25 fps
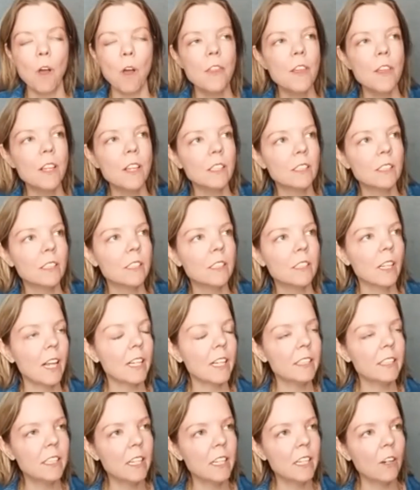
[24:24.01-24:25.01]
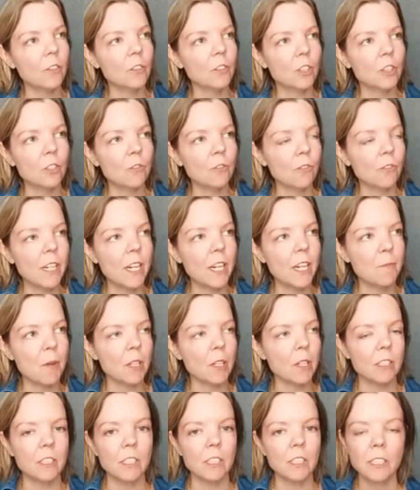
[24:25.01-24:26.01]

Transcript: I think this last I was just reading about this.